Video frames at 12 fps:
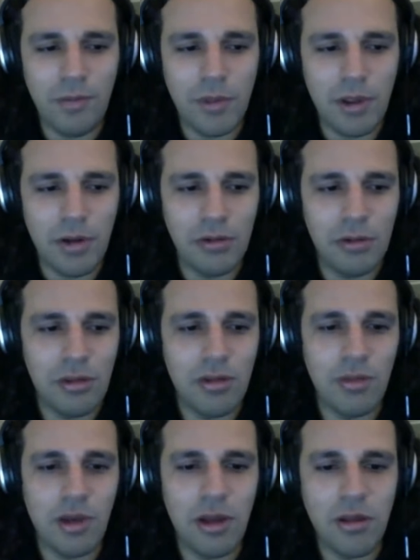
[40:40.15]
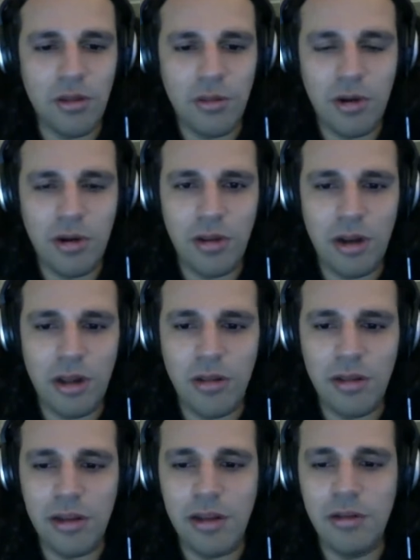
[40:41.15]
go to some customers and I
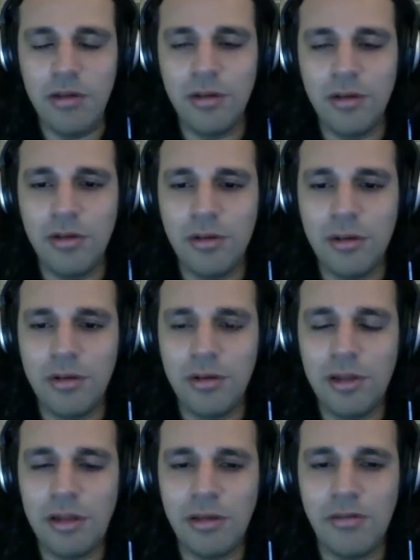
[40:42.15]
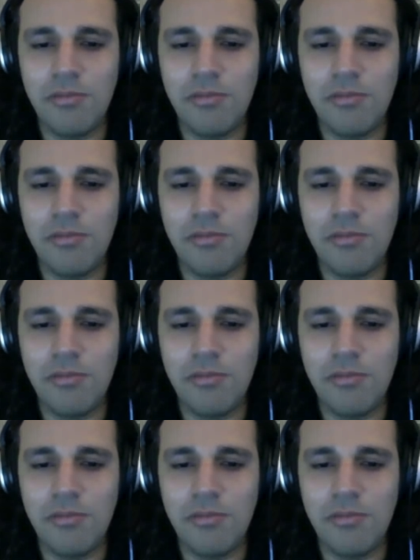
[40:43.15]
see those these